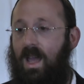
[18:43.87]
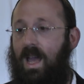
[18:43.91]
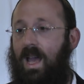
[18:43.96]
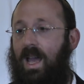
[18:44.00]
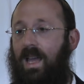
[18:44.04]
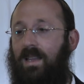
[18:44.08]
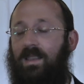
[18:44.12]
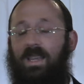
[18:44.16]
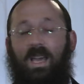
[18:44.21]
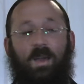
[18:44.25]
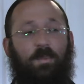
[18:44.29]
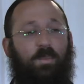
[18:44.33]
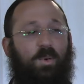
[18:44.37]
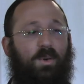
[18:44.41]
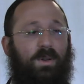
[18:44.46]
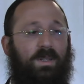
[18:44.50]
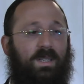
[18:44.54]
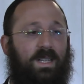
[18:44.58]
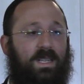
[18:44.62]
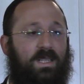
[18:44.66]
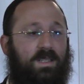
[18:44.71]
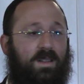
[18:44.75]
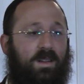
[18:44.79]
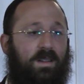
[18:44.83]
At that point,
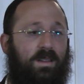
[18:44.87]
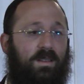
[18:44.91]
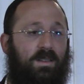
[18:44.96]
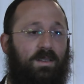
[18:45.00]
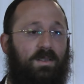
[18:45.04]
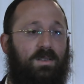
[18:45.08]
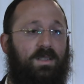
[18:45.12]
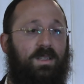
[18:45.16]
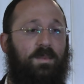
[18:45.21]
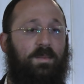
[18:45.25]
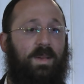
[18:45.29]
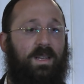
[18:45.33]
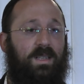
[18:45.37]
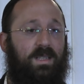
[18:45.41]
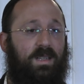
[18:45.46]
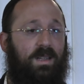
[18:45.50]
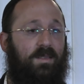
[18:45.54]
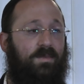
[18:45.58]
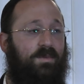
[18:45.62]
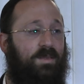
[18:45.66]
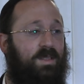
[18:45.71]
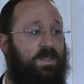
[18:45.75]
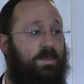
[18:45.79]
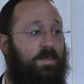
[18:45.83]
I started losing my
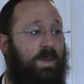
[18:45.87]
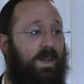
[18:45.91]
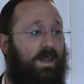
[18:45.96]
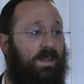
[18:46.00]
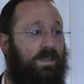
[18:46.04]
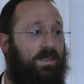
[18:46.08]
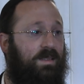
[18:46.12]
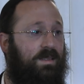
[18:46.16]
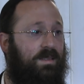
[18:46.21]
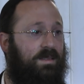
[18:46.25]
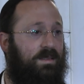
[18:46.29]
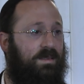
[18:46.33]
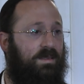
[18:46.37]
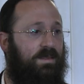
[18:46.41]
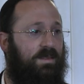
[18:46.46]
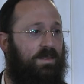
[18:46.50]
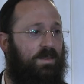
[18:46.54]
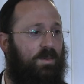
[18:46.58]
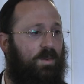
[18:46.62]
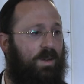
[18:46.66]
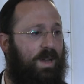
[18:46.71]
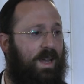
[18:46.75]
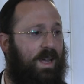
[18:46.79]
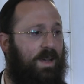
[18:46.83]
self-respect.
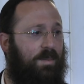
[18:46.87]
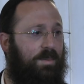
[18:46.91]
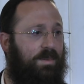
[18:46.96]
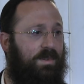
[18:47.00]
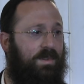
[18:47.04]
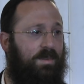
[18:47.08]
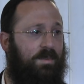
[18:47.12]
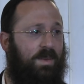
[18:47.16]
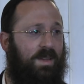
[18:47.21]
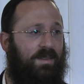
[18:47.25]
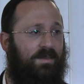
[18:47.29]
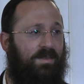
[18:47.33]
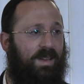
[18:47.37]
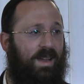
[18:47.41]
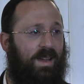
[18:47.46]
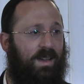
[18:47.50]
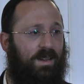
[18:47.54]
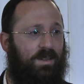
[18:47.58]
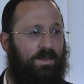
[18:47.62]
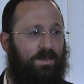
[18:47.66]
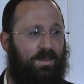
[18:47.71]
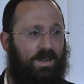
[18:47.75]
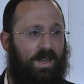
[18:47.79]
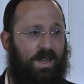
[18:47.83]
What happened to my
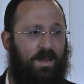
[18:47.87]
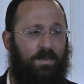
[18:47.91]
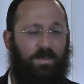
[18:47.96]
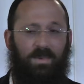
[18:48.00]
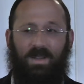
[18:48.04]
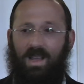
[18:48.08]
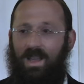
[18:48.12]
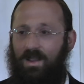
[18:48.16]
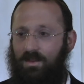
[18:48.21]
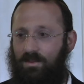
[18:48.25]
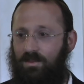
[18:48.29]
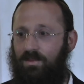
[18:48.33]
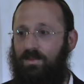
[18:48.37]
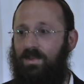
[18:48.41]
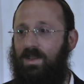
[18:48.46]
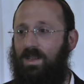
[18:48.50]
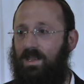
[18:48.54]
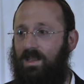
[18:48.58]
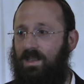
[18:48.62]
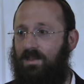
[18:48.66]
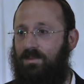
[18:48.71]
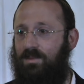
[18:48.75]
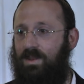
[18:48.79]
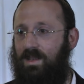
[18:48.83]
vow? What happened? I
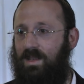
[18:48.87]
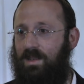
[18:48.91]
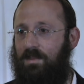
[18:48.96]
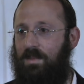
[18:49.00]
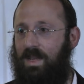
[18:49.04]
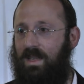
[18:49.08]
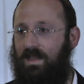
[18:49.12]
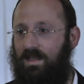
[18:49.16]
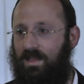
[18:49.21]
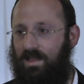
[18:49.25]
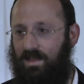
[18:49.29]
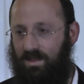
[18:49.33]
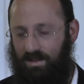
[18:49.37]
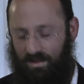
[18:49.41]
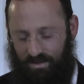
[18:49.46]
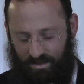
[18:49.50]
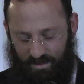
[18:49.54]
really, really meant it.